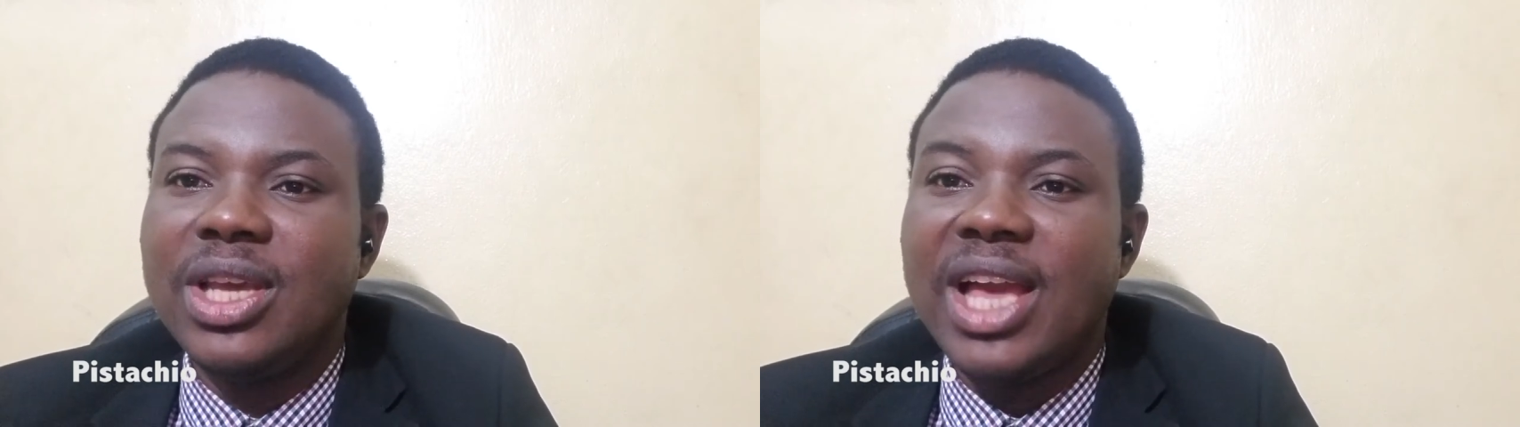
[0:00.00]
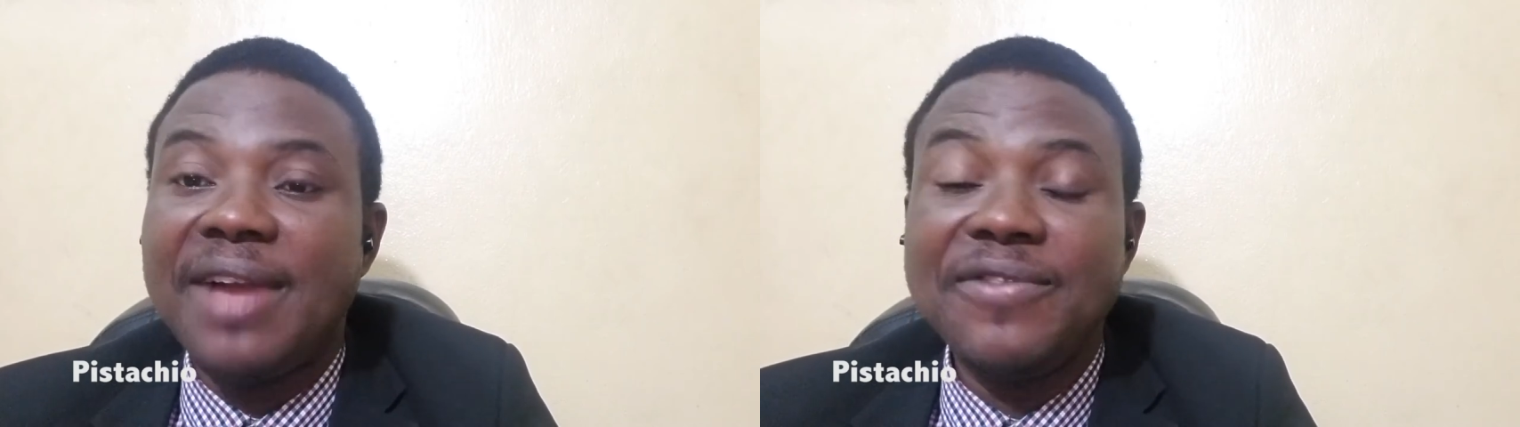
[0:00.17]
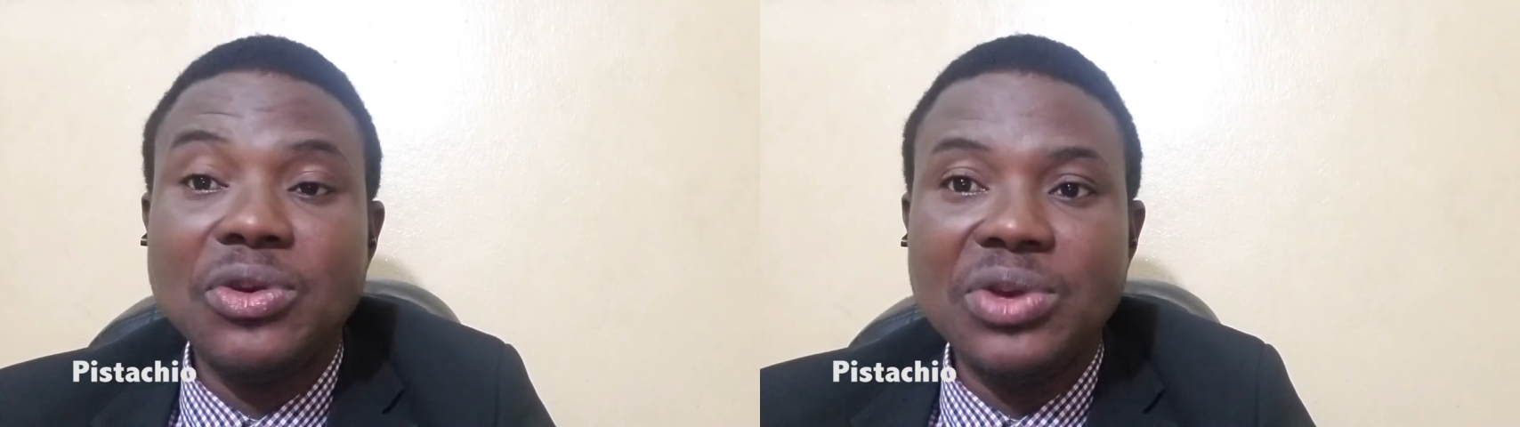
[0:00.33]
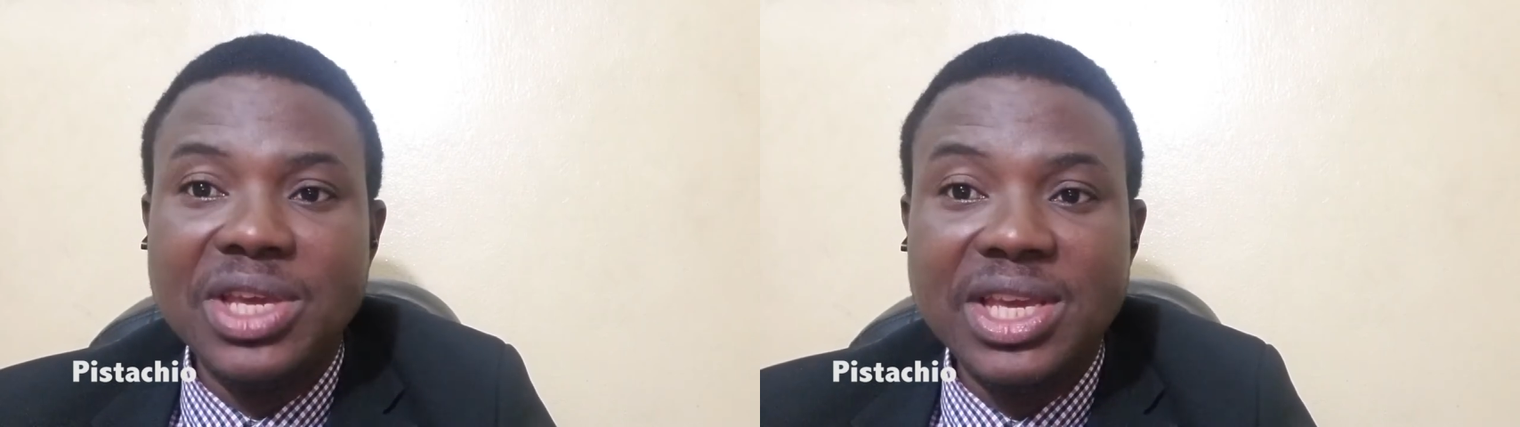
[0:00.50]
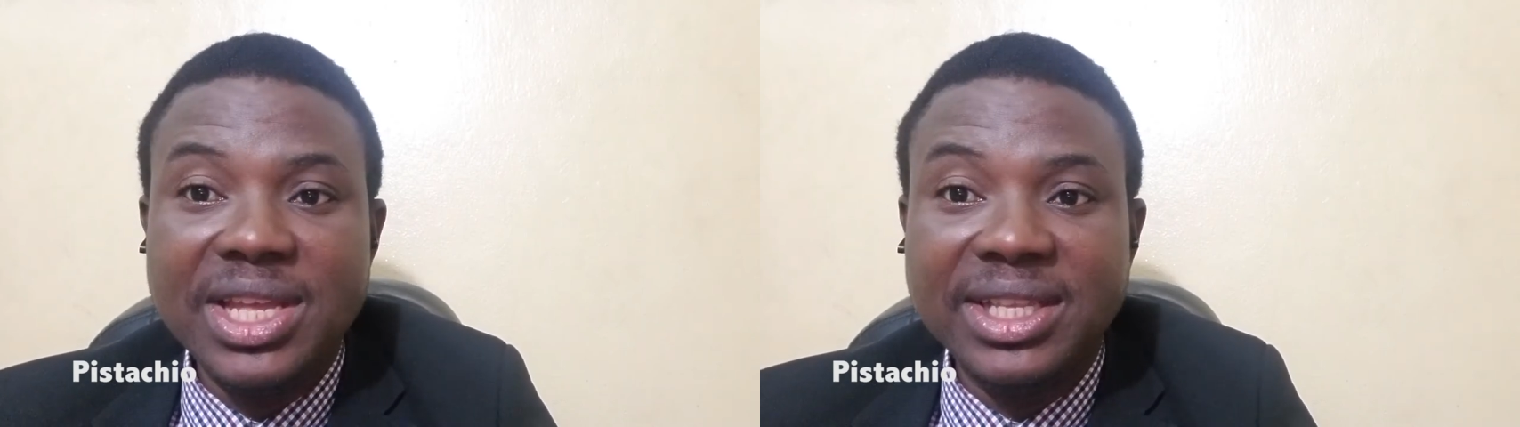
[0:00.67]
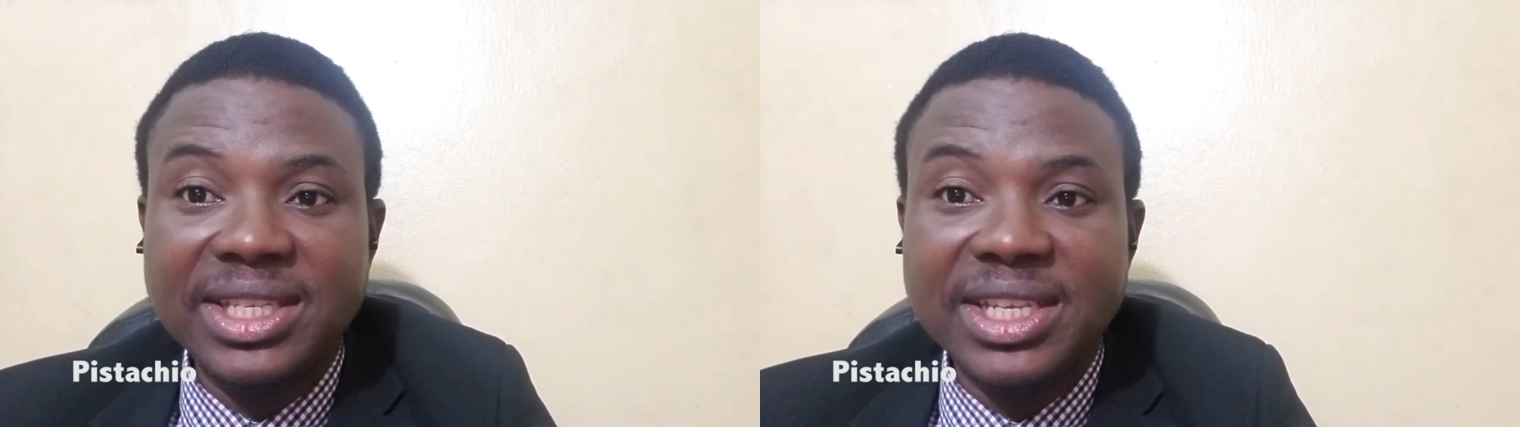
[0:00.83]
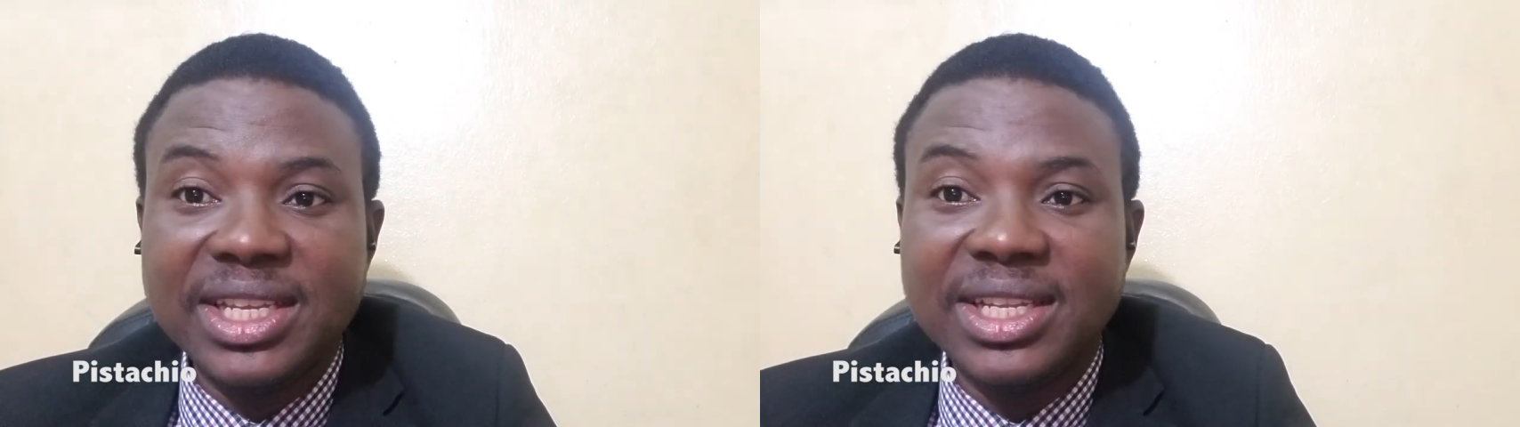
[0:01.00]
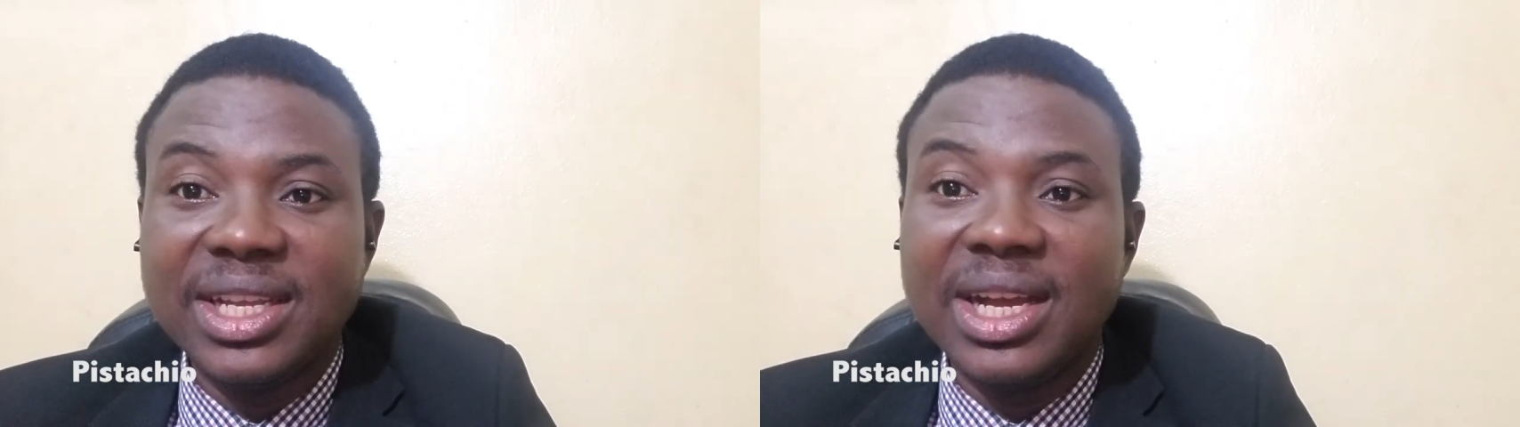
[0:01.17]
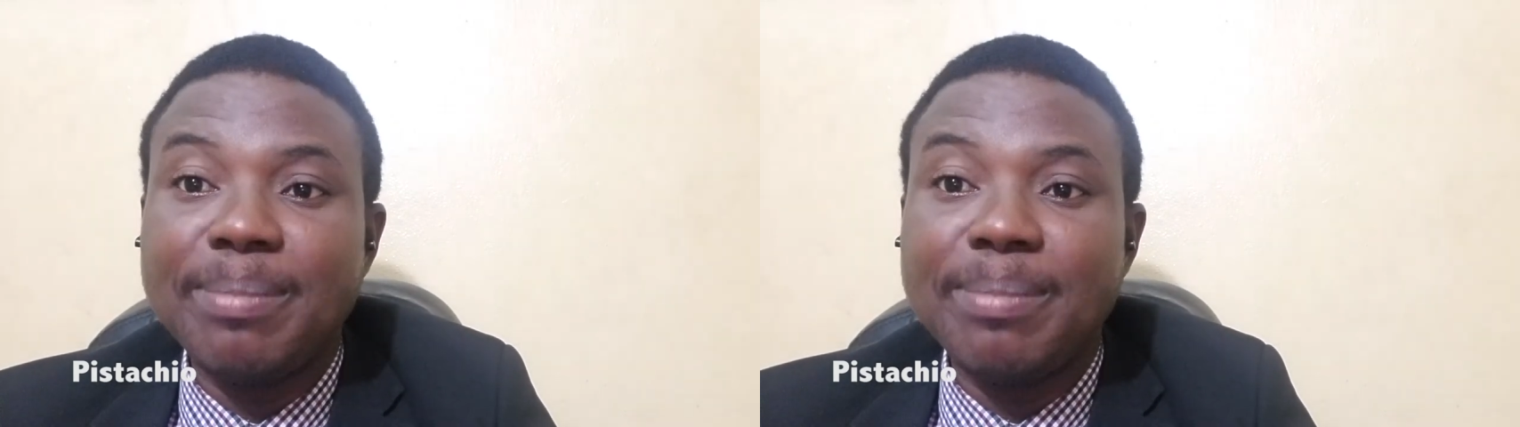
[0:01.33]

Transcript: Have you eaten